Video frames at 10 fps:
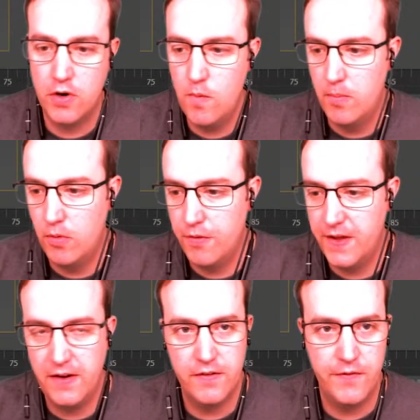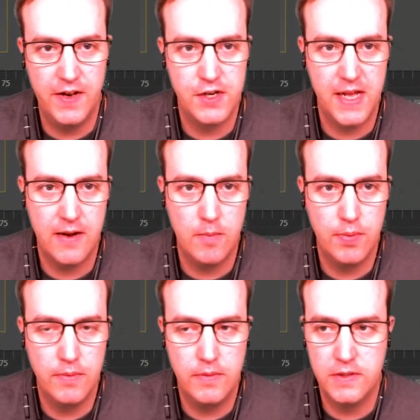try one more thing to finish that
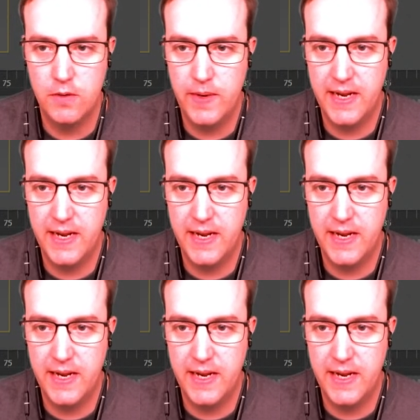up. Right,